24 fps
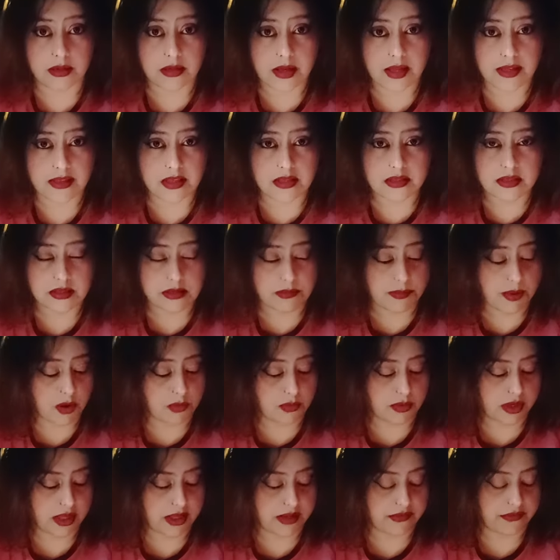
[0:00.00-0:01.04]
Like, this is about
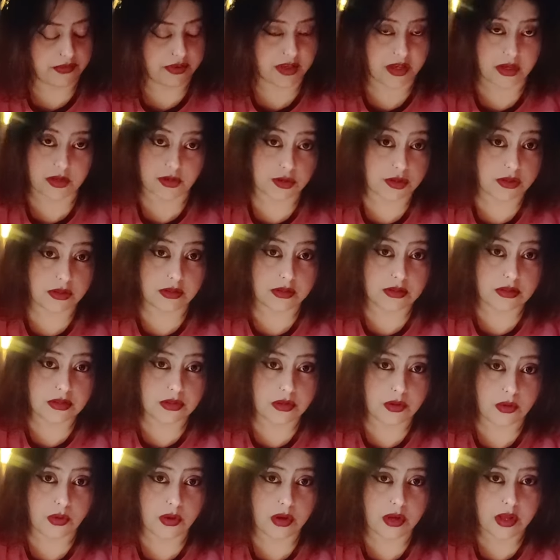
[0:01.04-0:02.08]
clarification.
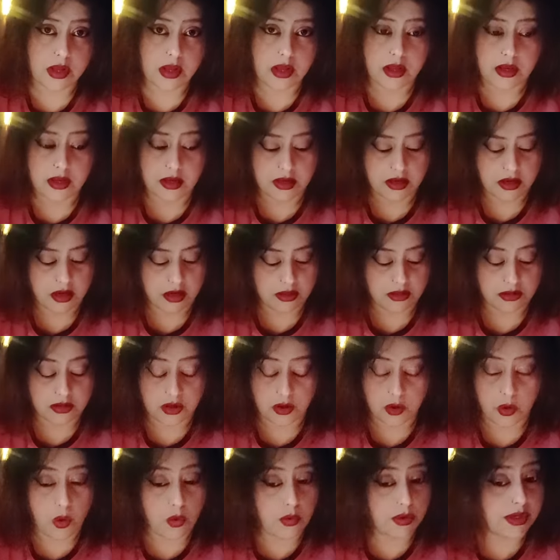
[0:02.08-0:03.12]
So the
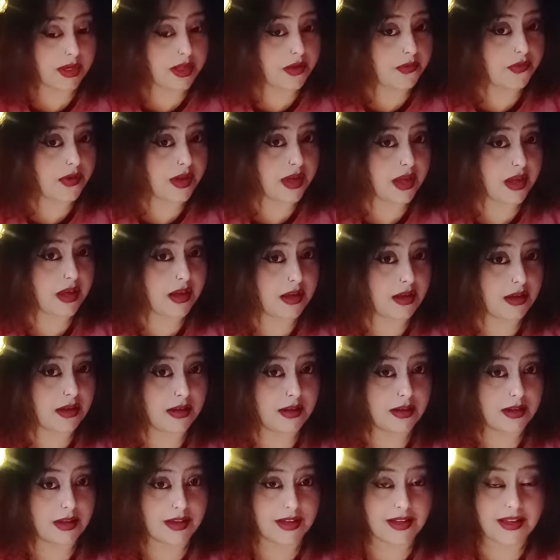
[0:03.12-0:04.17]
only way
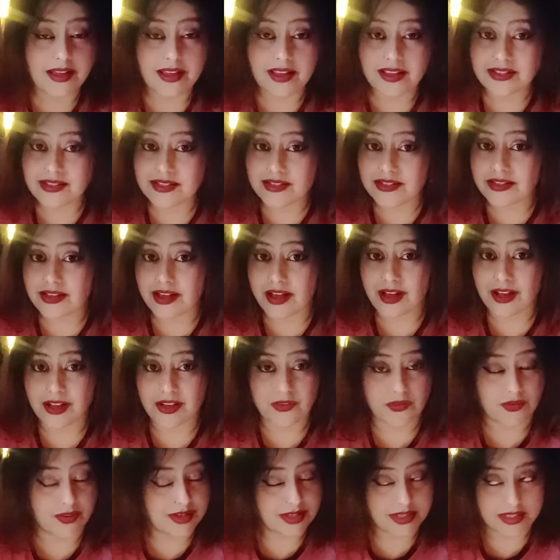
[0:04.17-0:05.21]
is
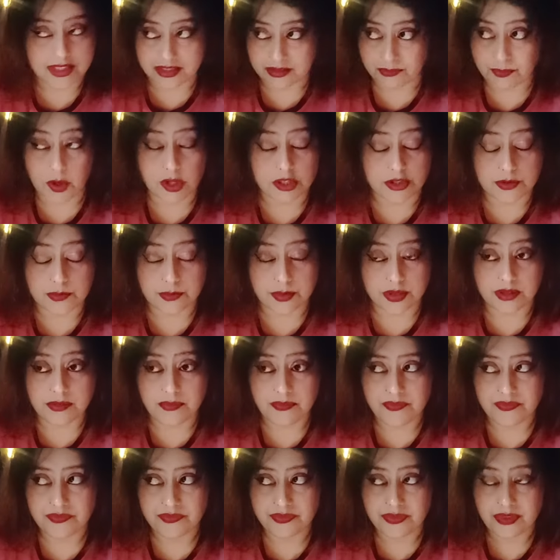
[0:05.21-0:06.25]
if it is possible.
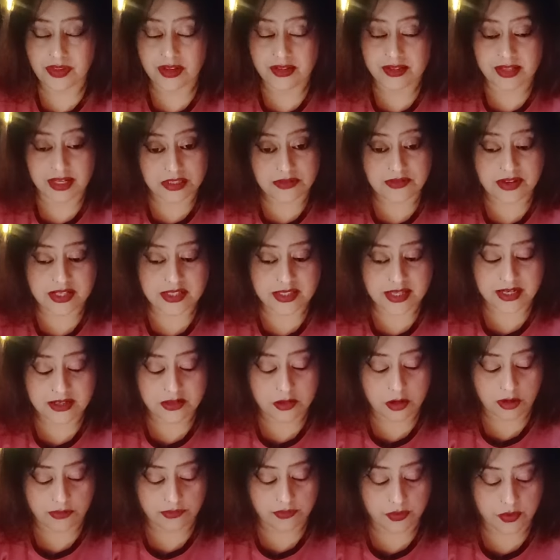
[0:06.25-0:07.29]
That's why I said
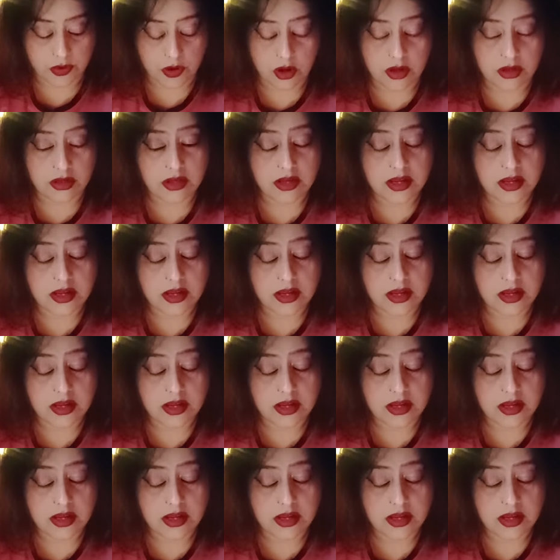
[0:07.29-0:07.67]
not for all.